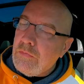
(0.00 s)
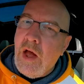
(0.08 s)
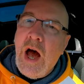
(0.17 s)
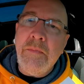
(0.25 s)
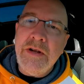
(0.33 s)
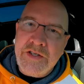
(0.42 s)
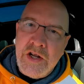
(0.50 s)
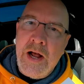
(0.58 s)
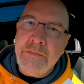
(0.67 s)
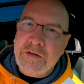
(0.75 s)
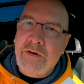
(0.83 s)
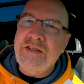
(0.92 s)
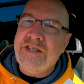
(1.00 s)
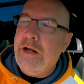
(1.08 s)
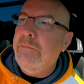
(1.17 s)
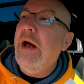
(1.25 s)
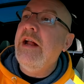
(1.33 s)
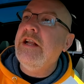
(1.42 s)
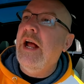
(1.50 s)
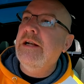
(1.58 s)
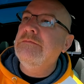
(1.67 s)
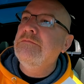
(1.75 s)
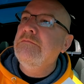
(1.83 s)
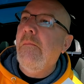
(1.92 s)
how many times have I said beignet
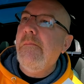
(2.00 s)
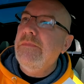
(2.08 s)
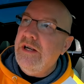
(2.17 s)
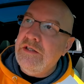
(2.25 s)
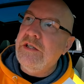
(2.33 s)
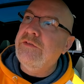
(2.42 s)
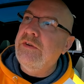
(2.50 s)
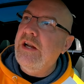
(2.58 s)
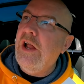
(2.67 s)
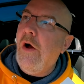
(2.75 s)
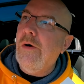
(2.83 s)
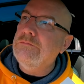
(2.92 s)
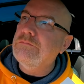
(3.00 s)
in this video?